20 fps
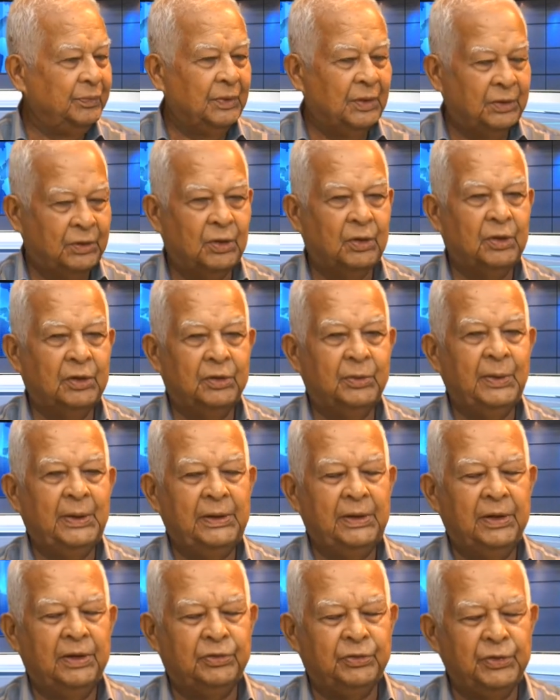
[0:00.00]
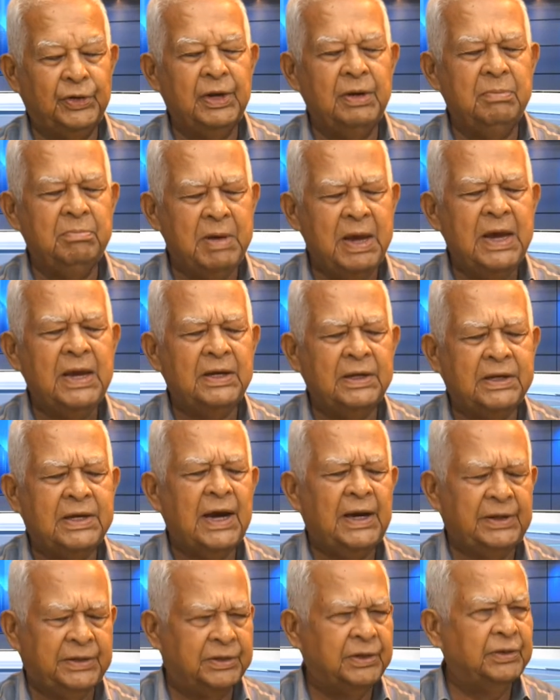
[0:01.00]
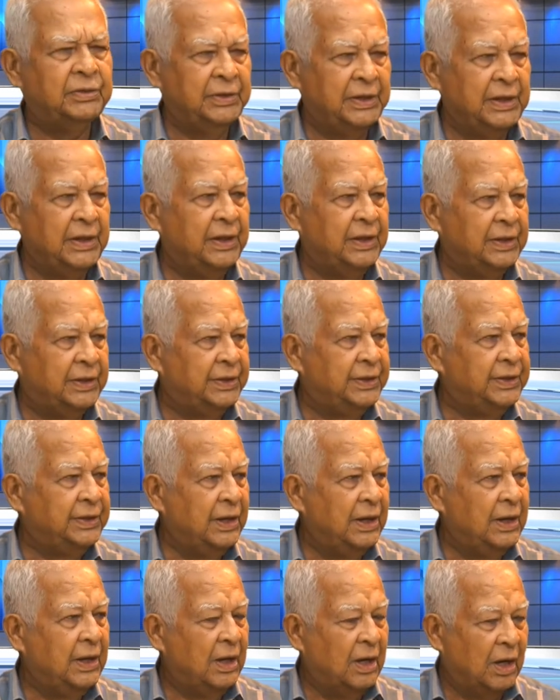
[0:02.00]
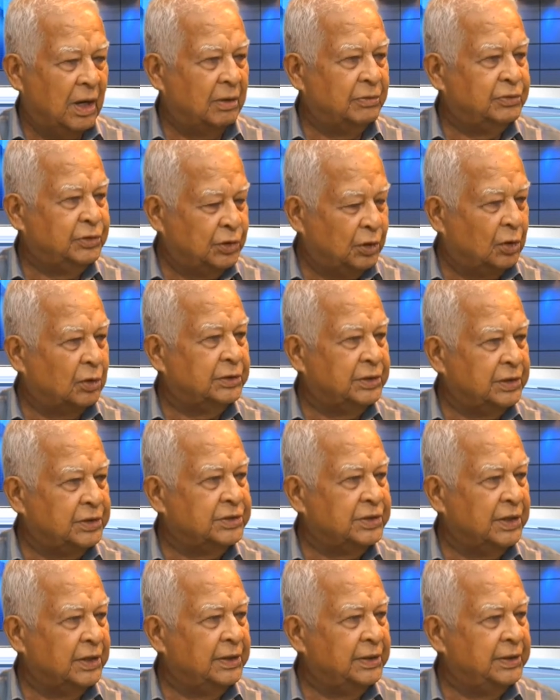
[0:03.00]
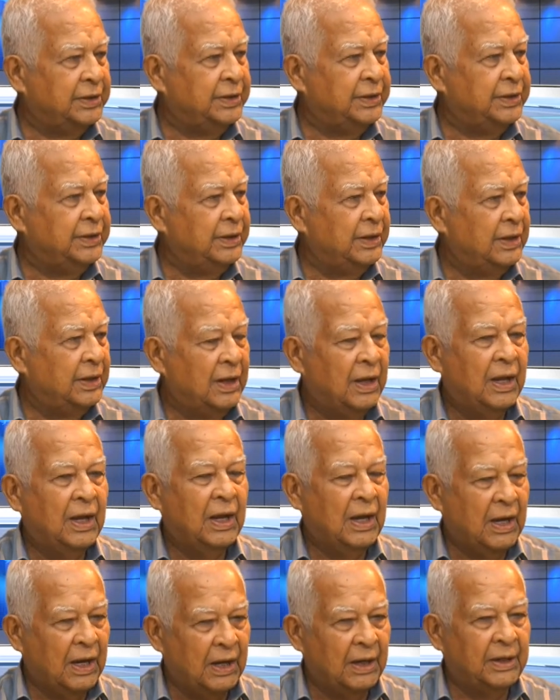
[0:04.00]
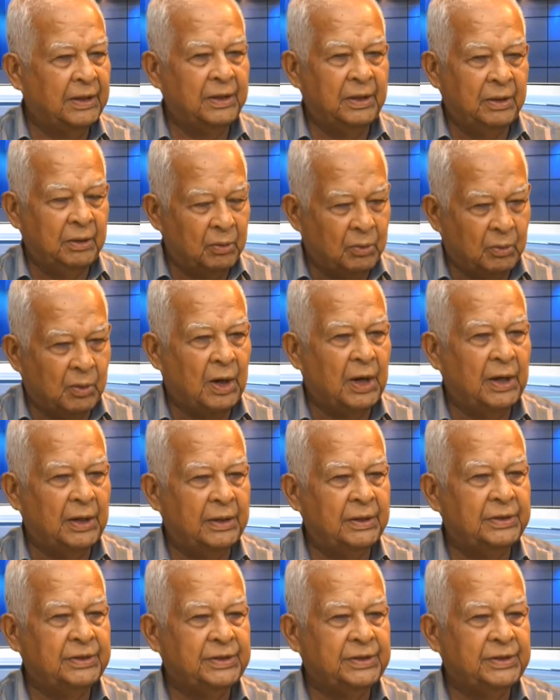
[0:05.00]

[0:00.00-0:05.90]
Those were the three main categories of shortages, and one